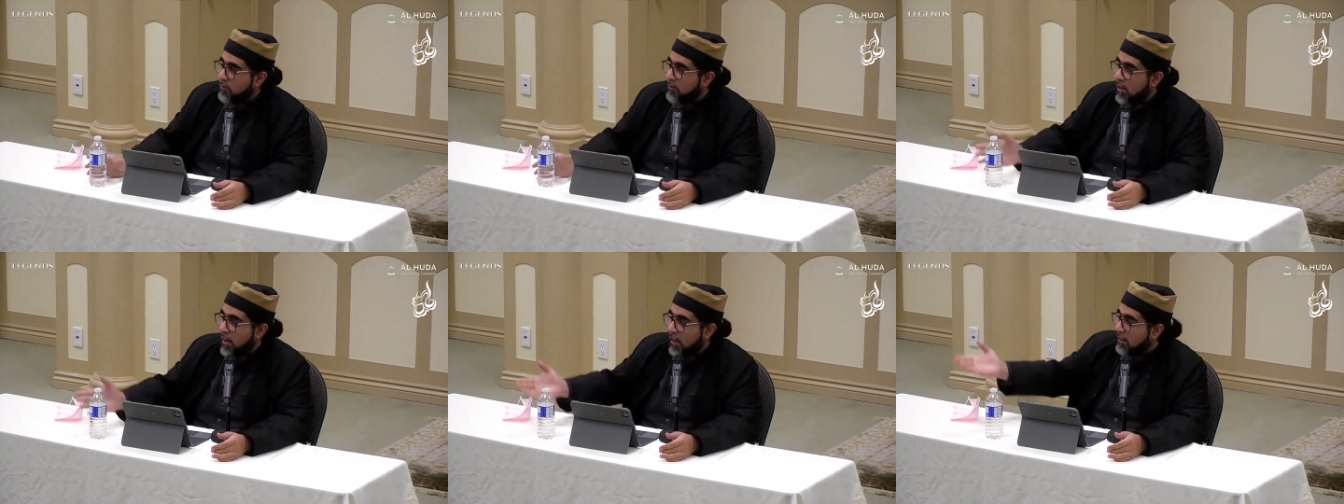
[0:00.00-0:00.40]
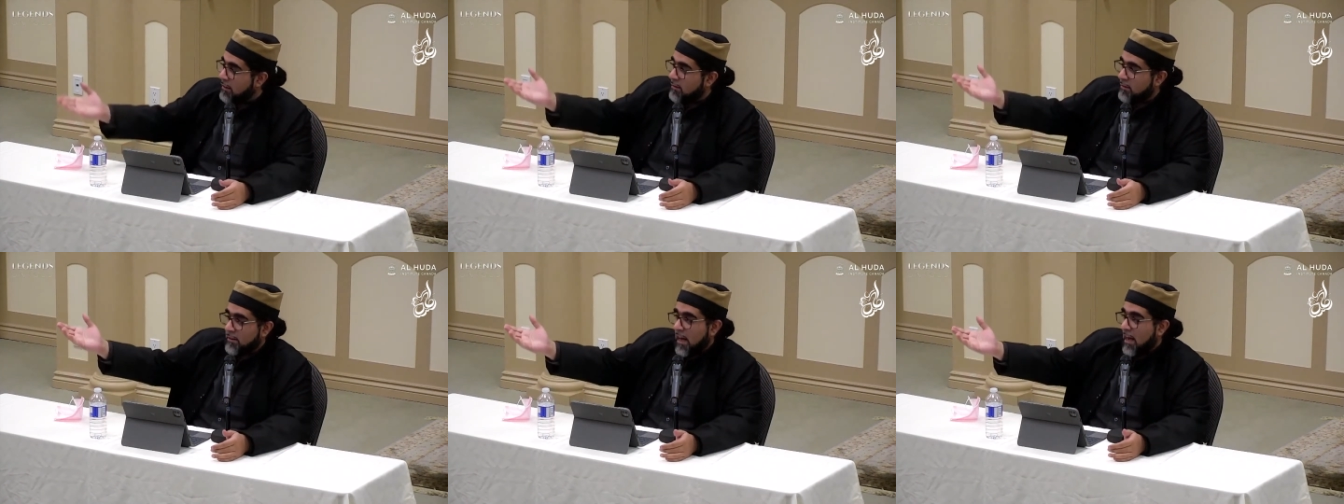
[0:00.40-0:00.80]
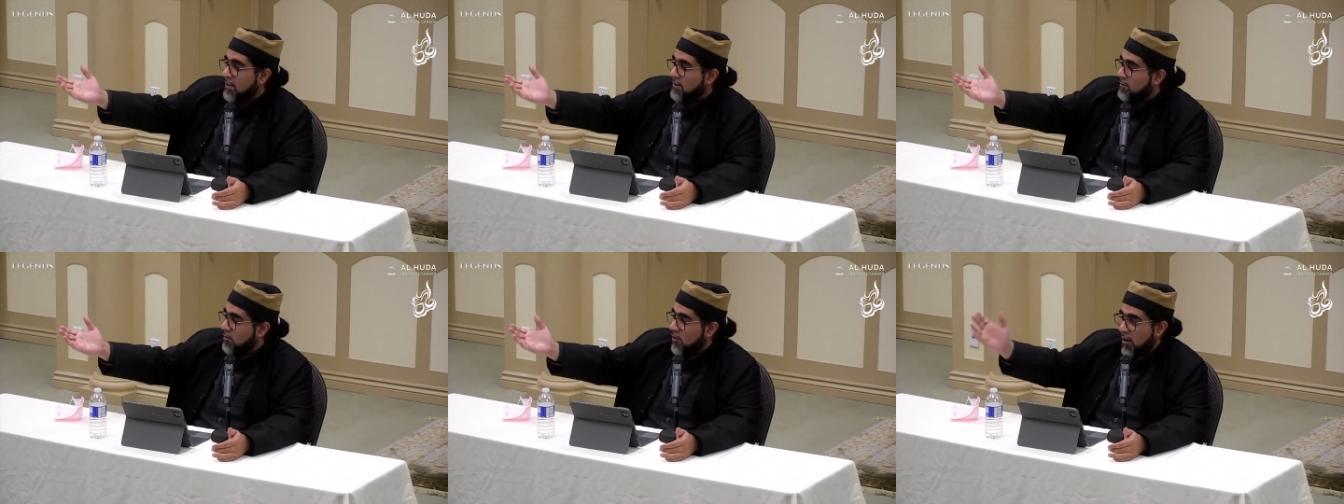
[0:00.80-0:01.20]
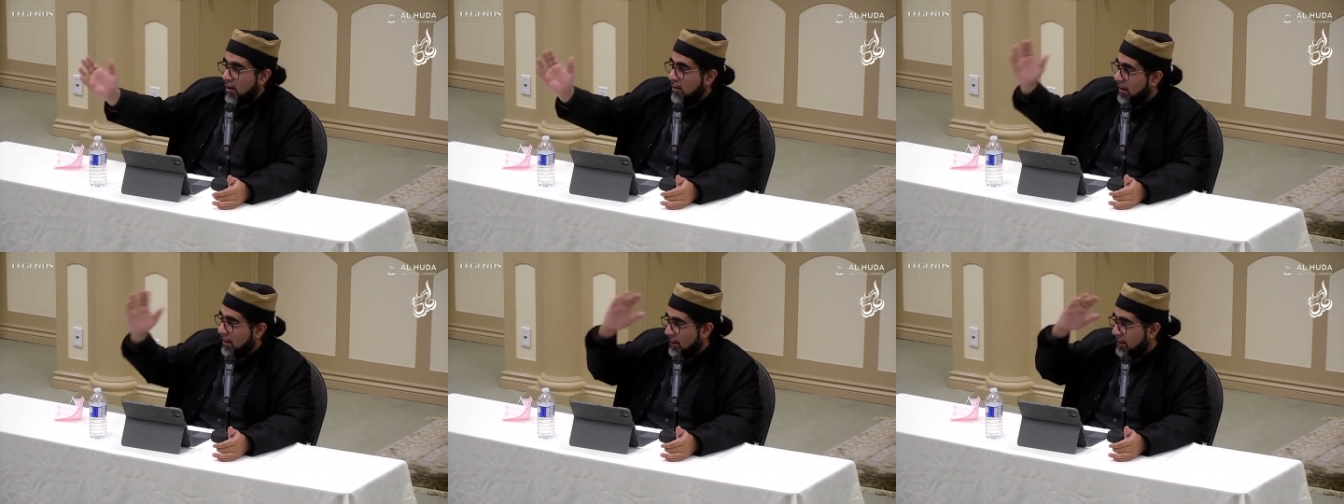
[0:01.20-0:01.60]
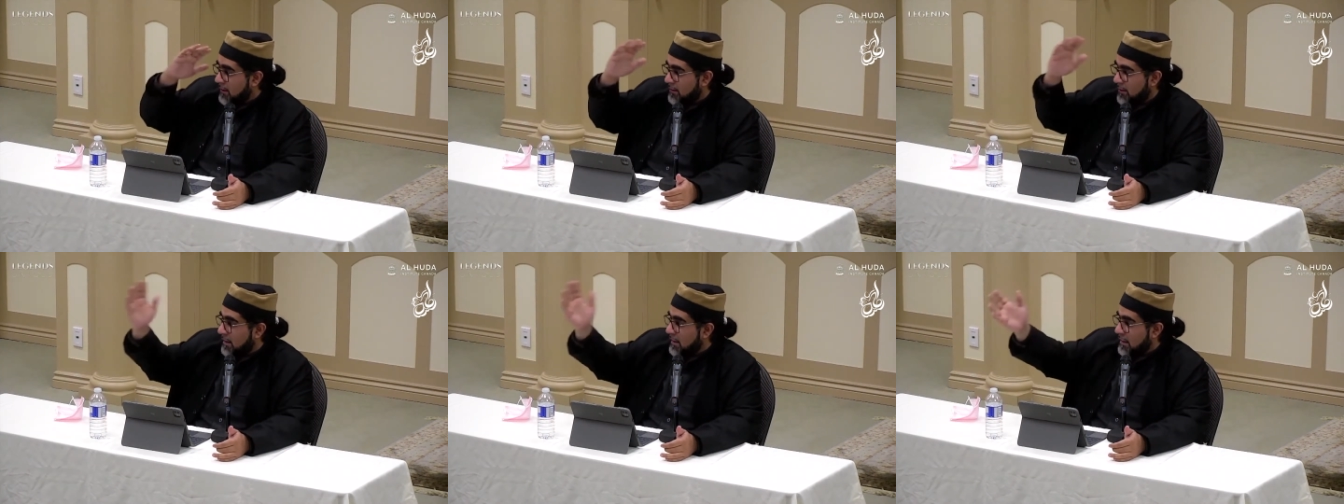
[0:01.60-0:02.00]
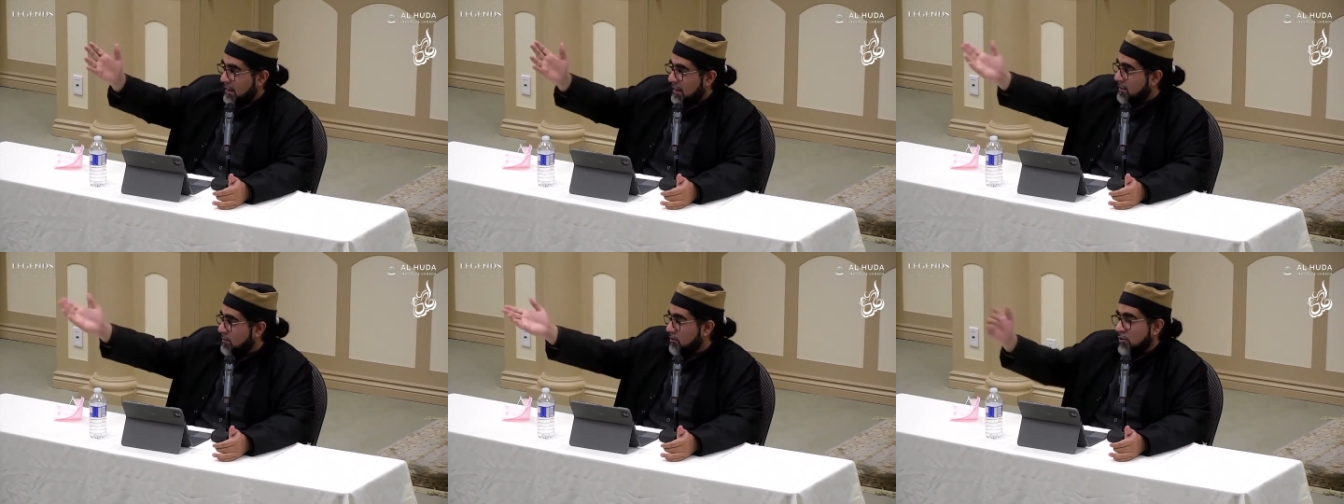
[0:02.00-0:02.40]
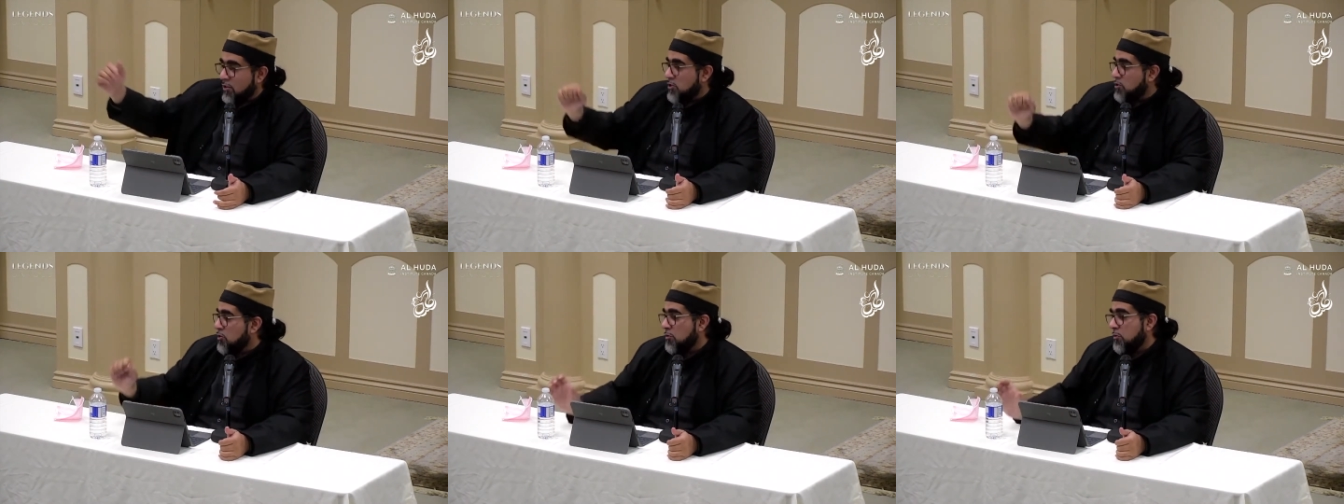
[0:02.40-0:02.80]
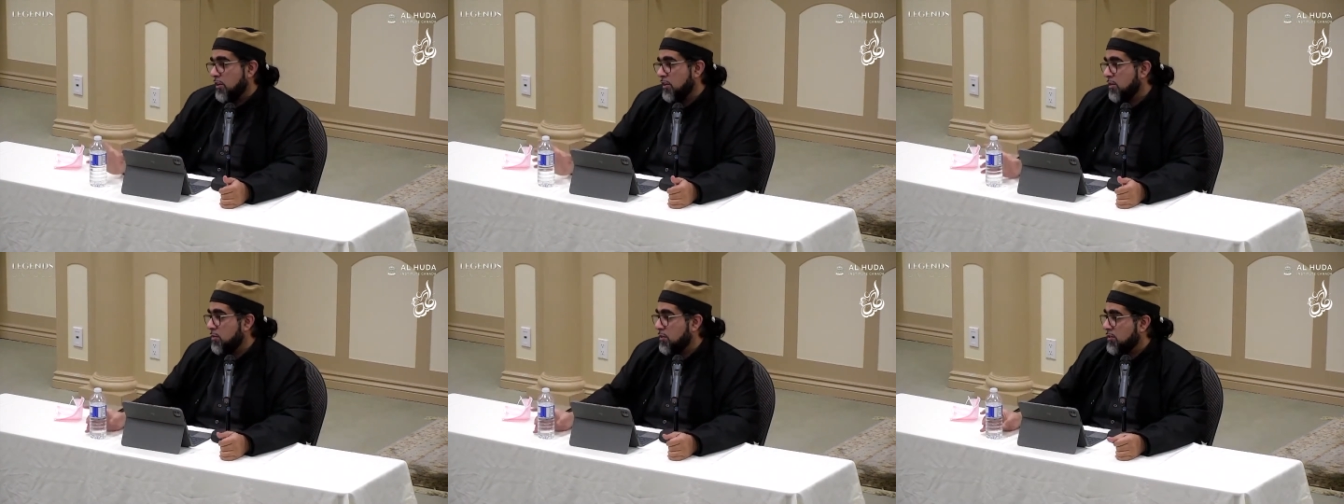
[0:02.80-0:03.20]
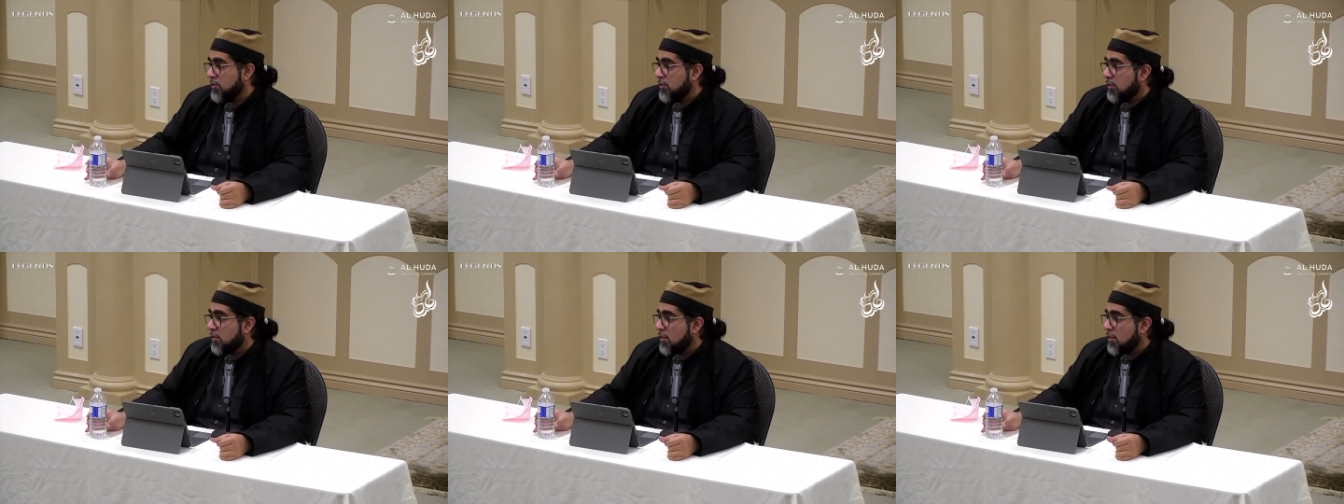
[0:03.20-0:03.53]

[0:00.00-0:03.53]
They're like, this guy is not like, he's not, He shouldn't be in the prison.